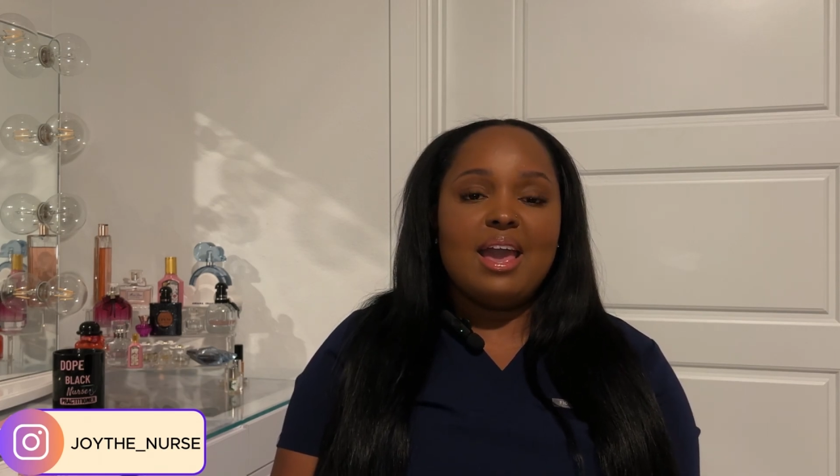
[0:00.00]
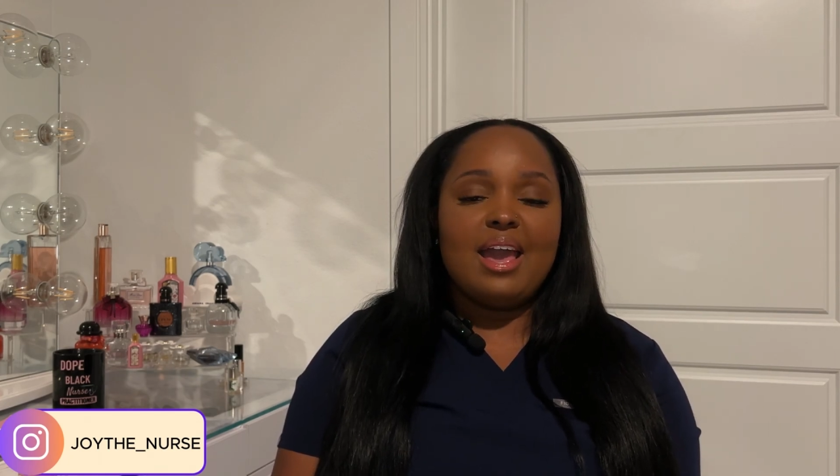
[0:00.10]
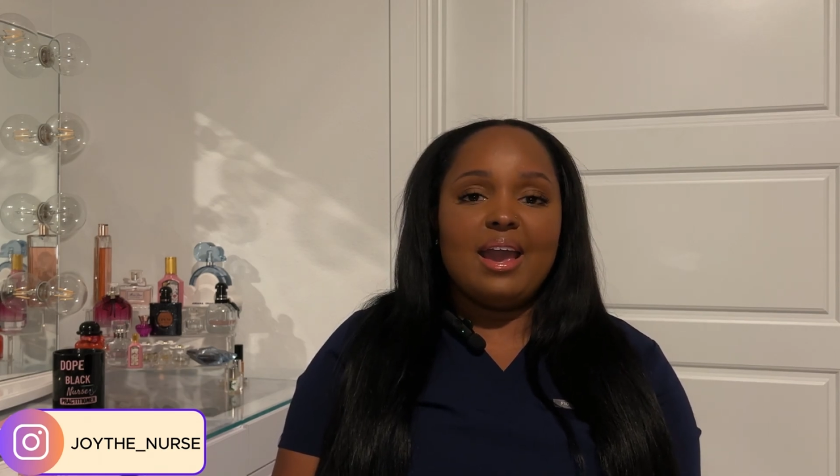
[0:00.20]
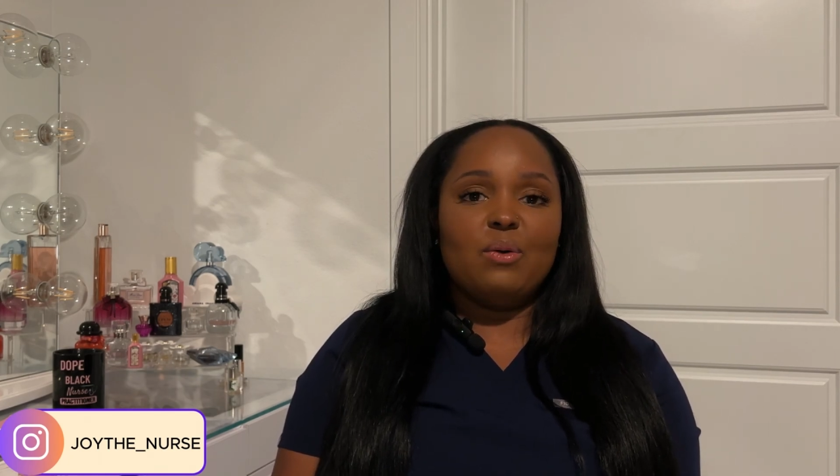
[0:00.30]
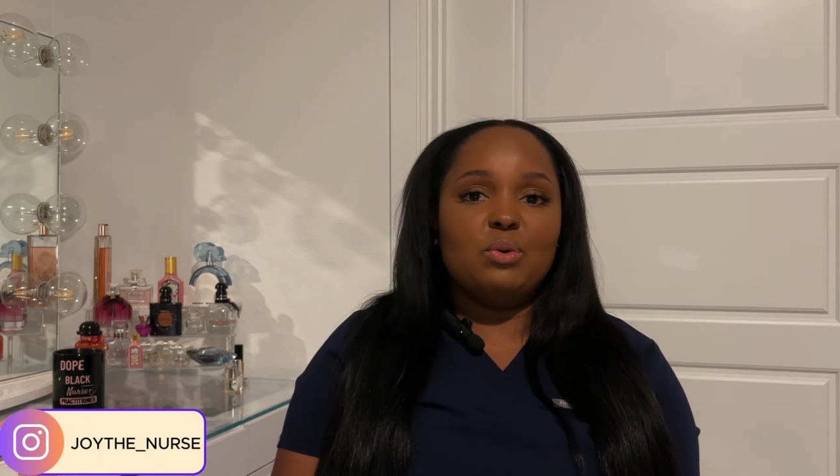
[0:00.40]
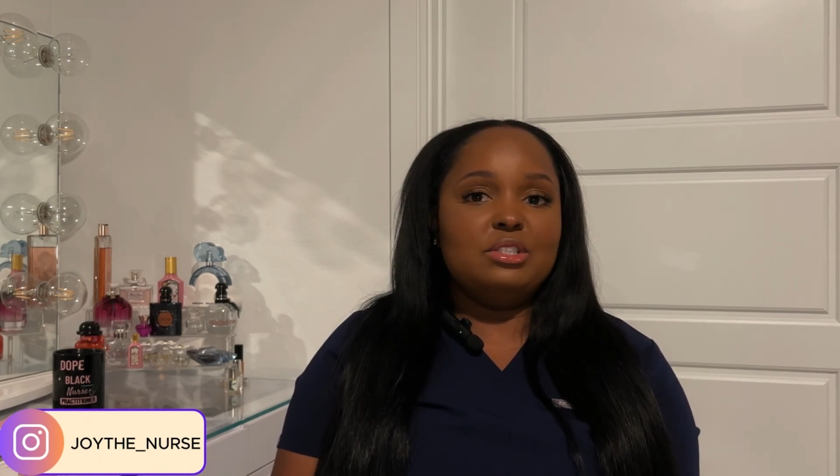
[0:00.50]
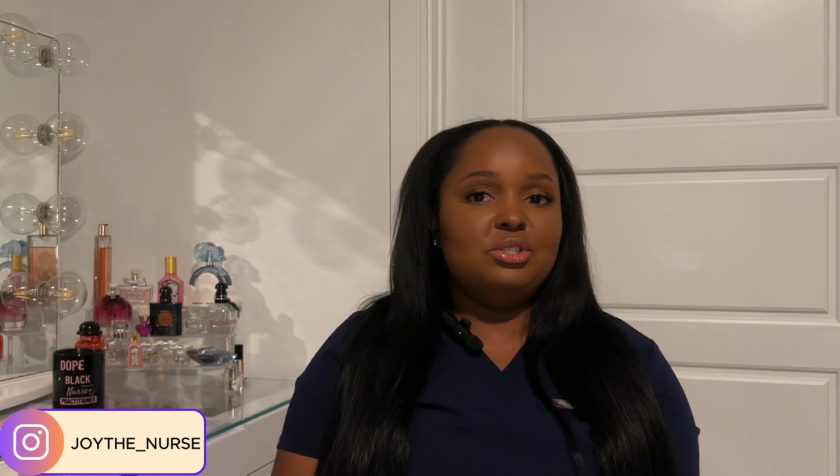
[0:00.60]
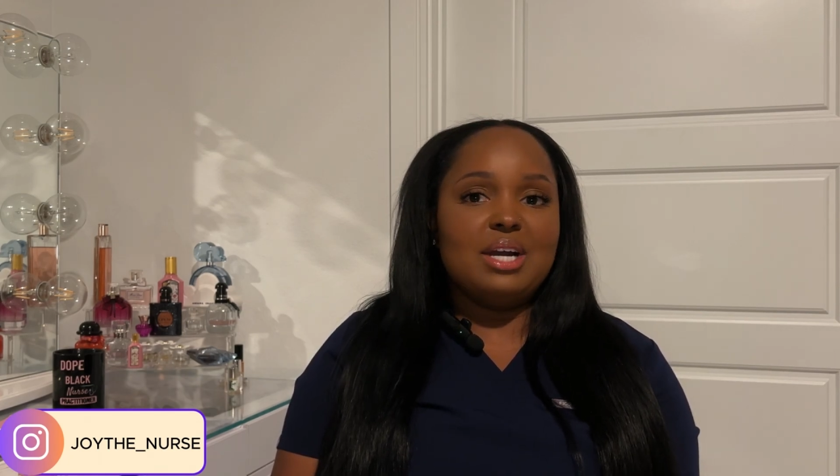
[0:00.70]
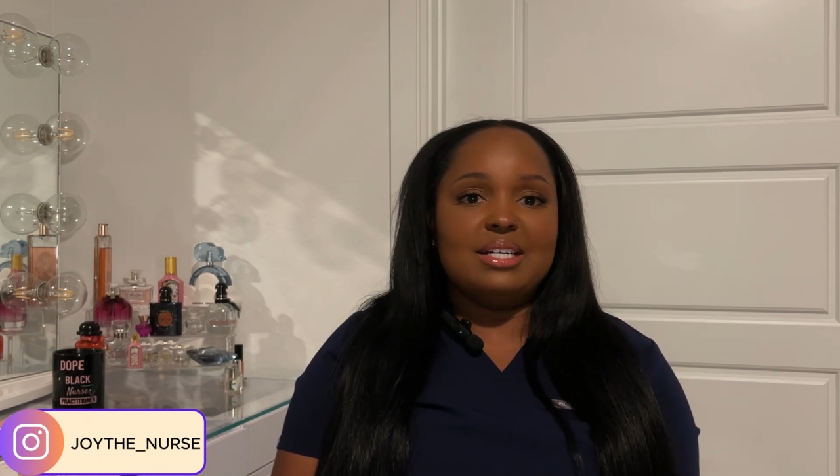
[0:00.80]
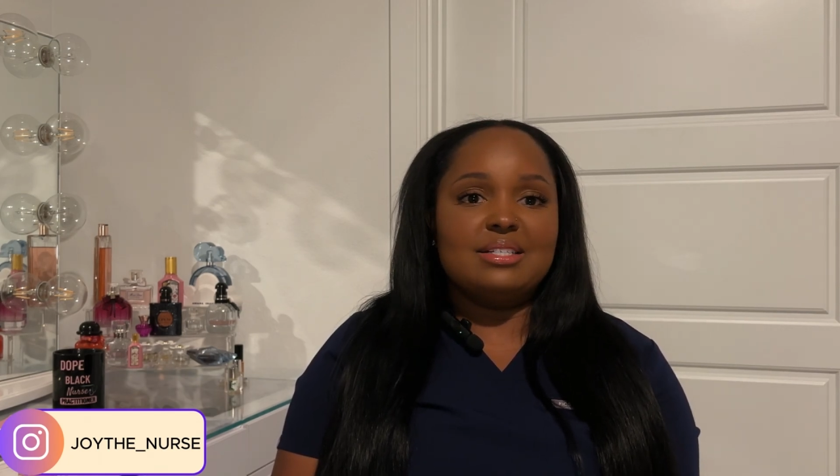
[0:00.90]
and what
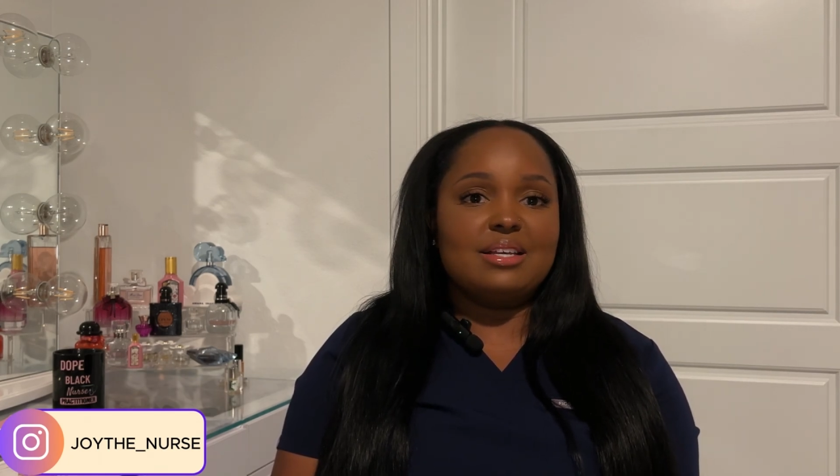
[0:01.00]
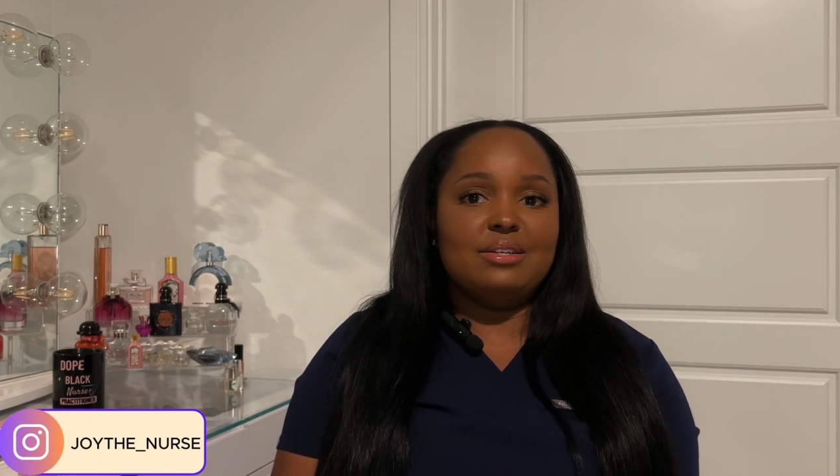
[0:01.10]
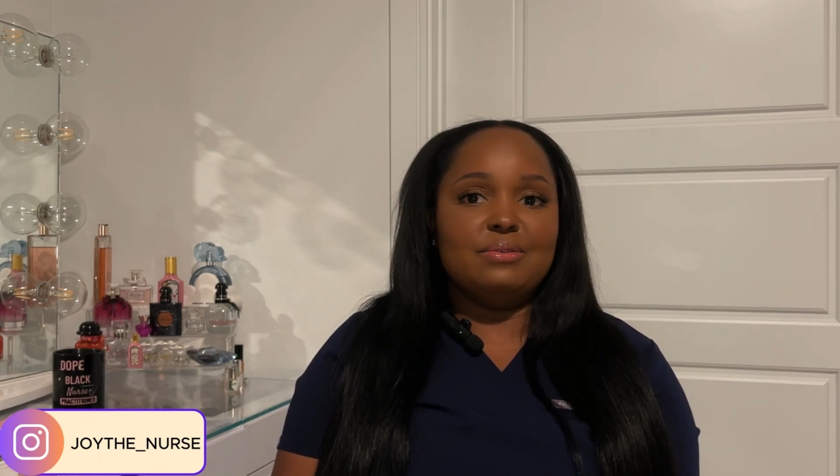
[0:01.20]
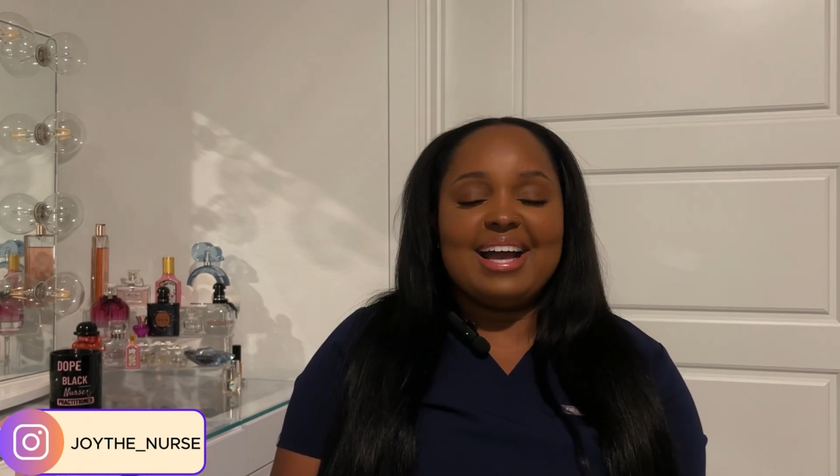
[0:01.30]
you guys can do.